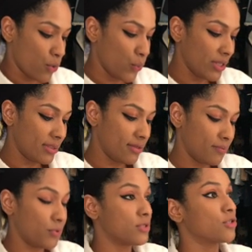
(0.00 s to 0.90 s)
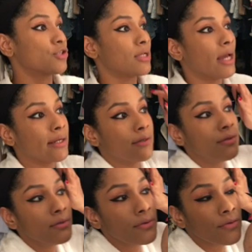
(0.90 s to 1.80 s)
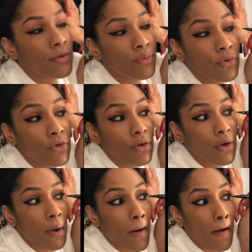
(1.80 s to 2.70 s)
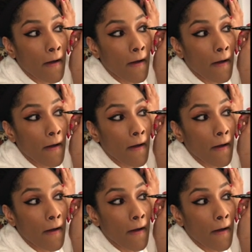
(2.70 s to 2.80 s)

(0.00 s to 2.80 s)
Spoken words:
with the precision liner. So I'm just going to